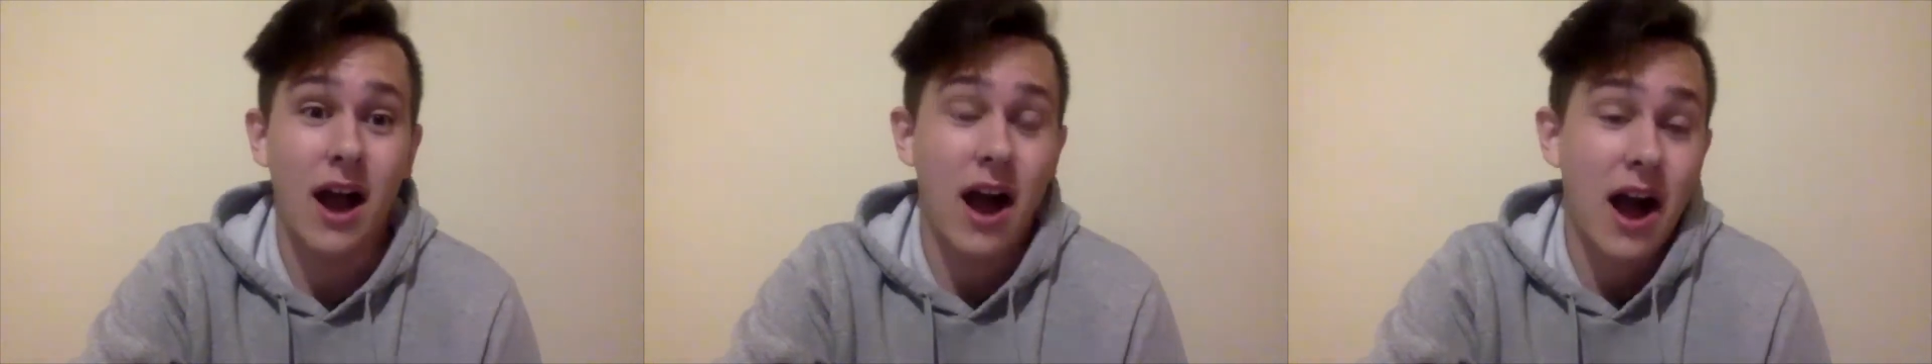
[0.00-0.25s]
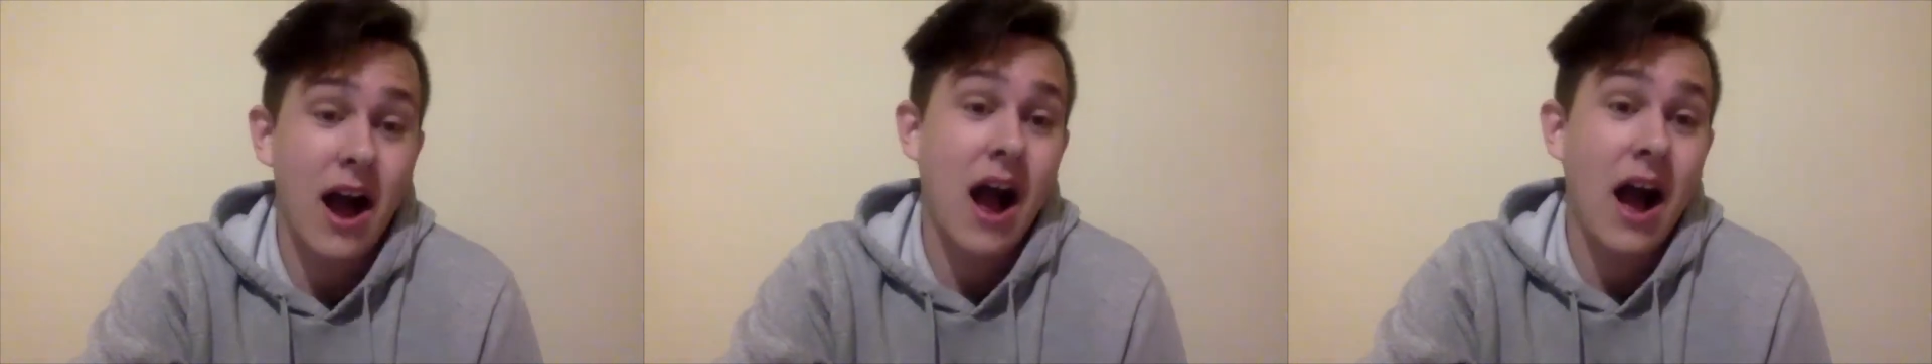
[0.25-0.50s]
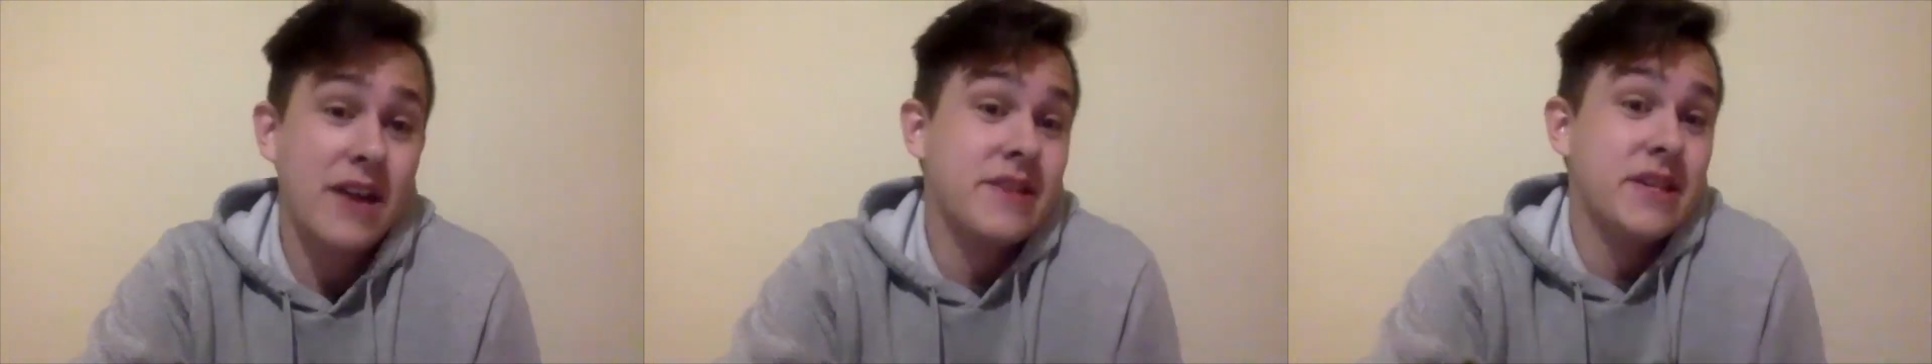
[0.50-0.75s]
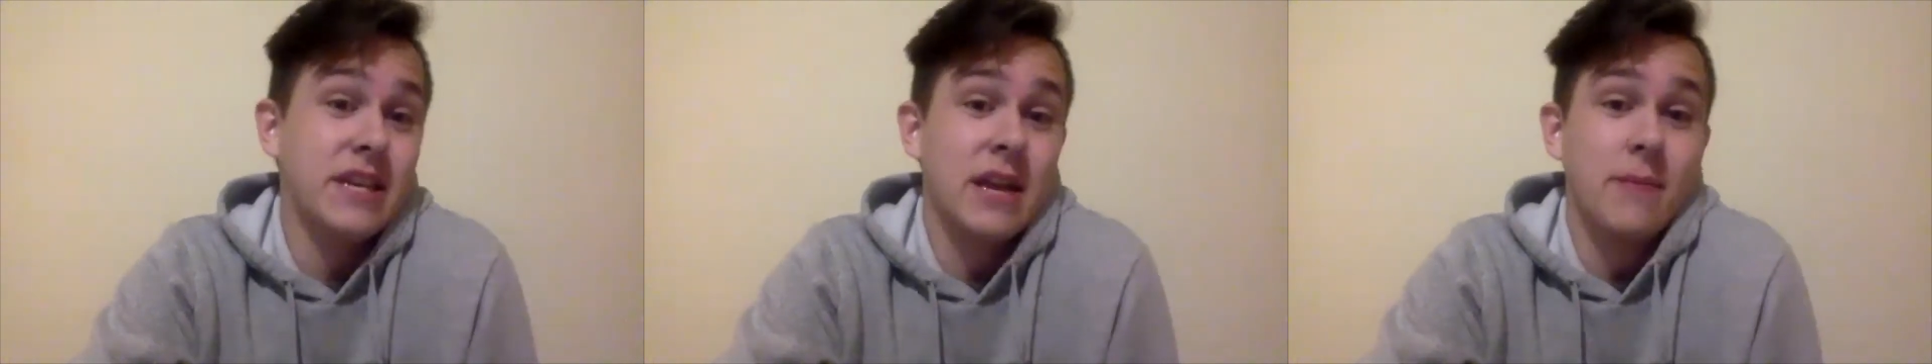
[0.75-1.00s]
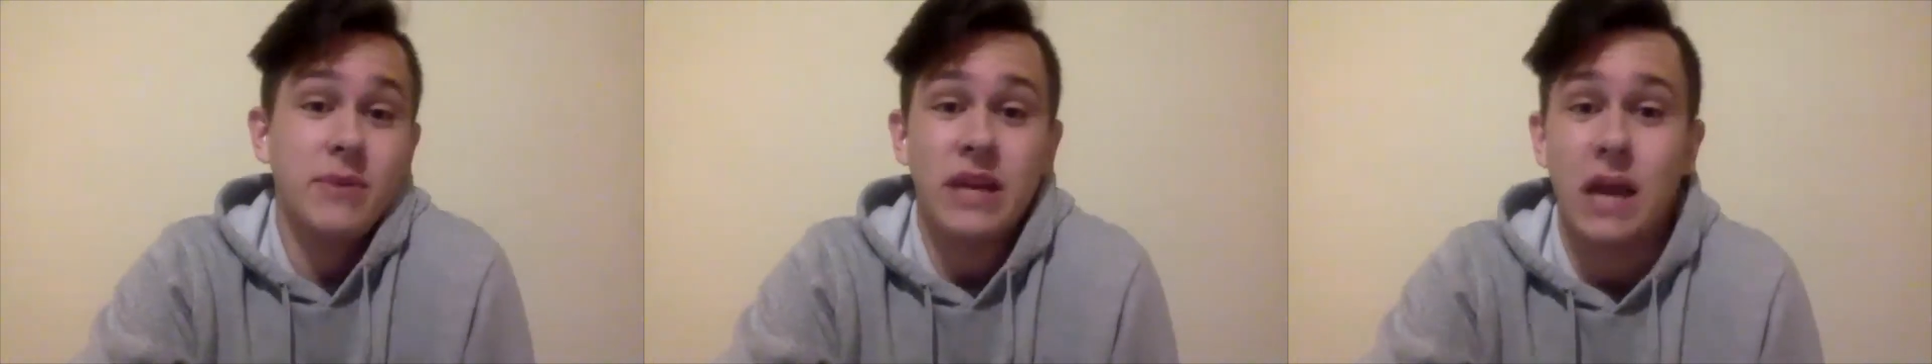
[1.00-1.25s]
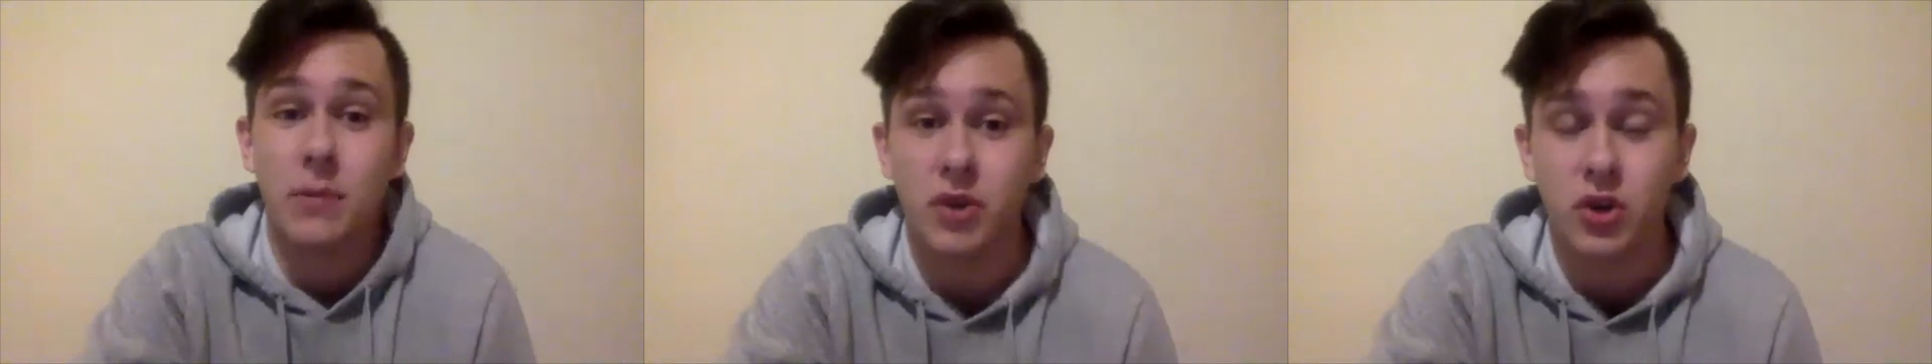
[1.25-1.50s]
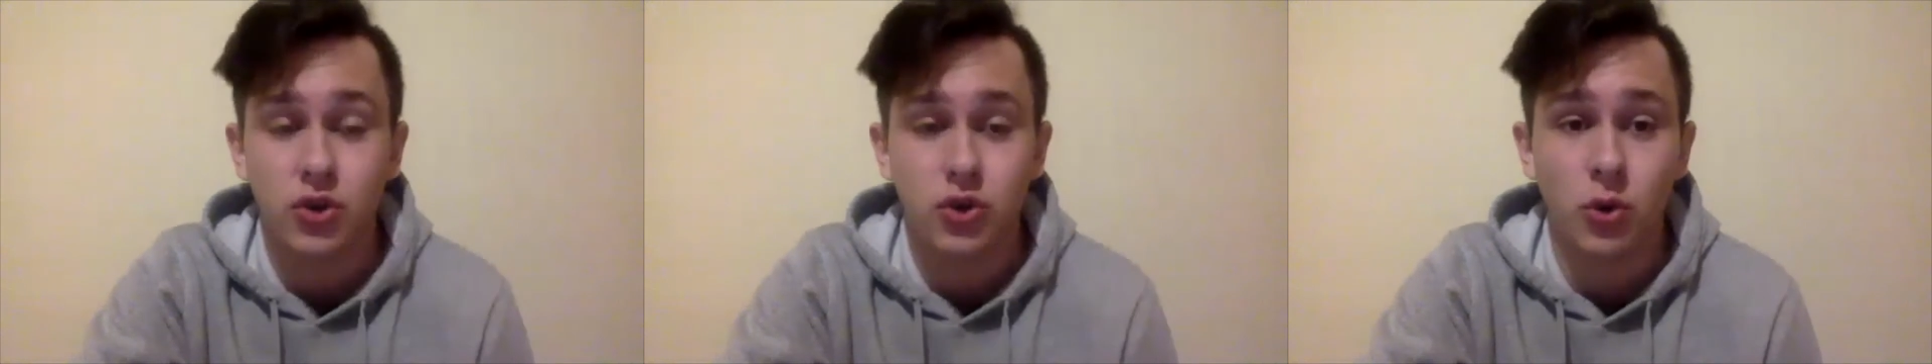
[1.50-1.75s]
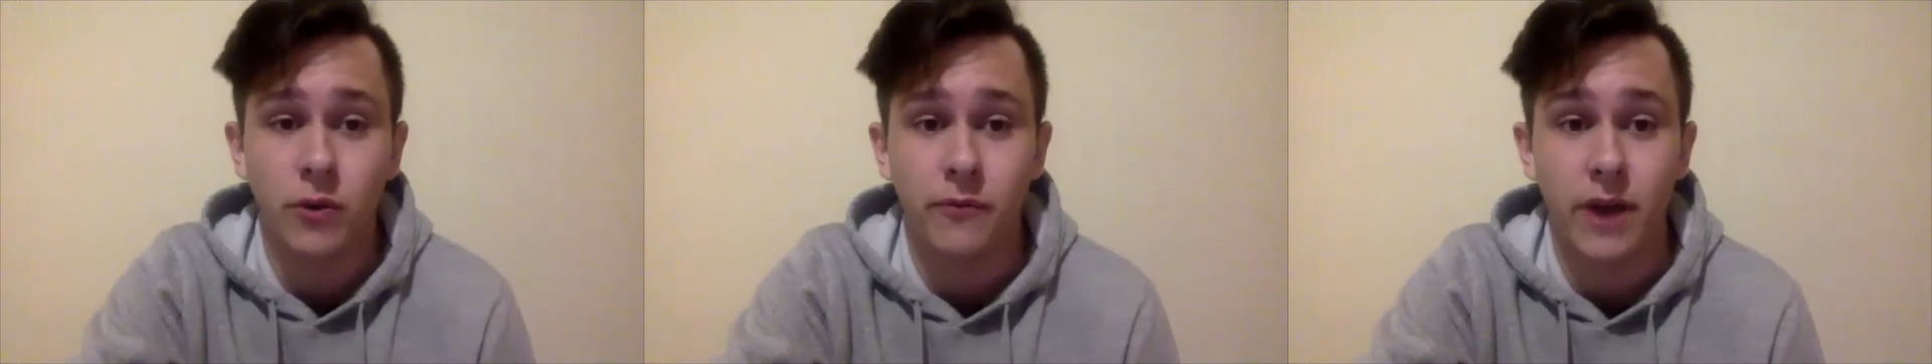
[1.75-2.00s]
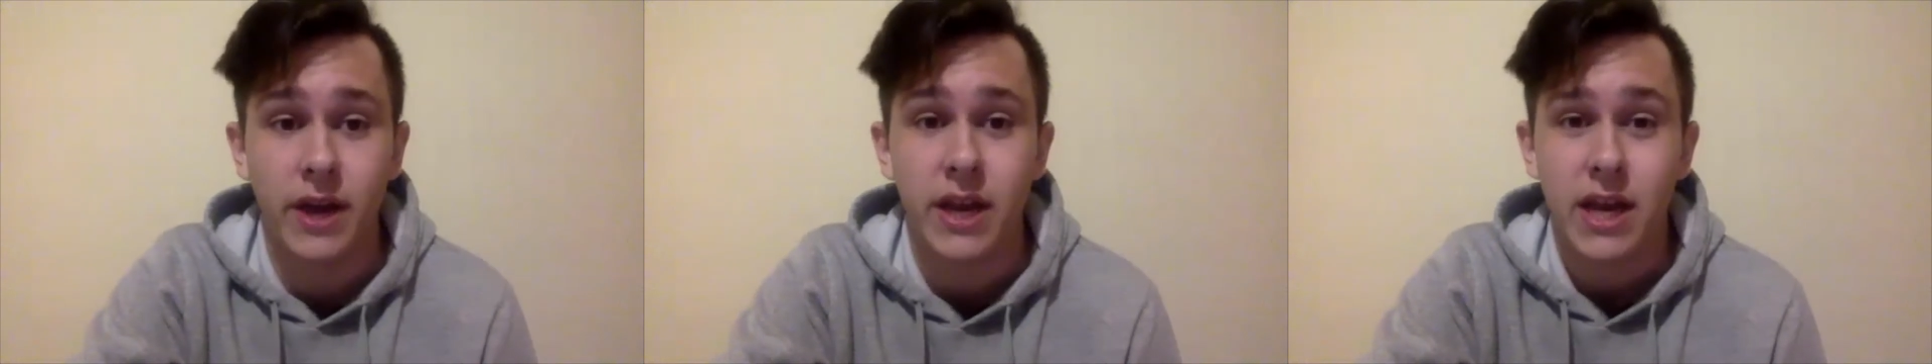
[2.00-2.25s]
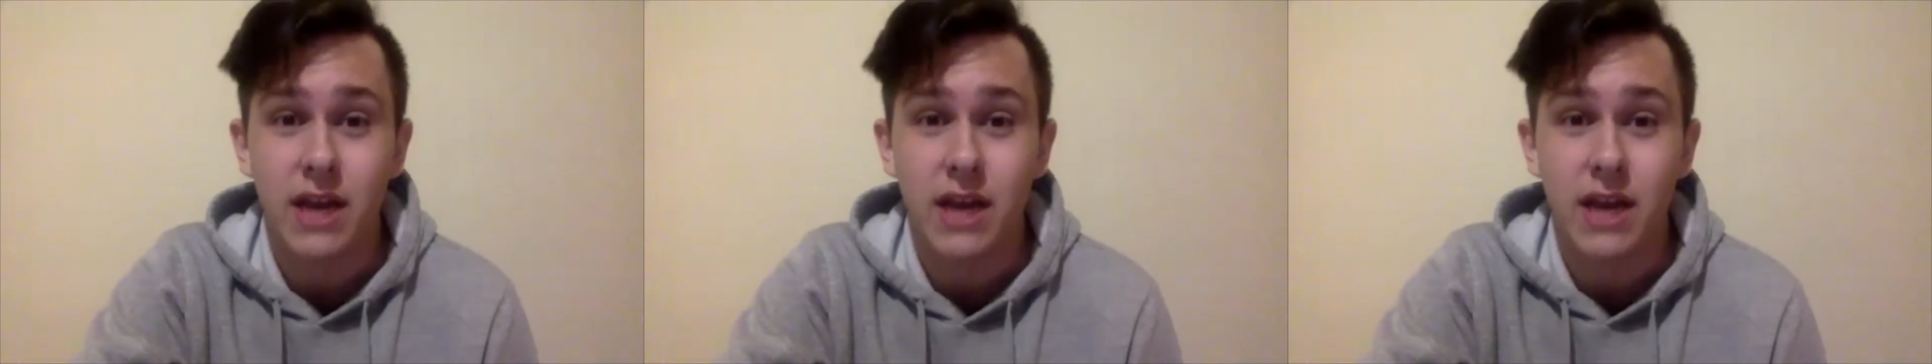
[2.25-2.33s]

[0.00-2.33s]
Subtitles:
I see him being able to control the fight.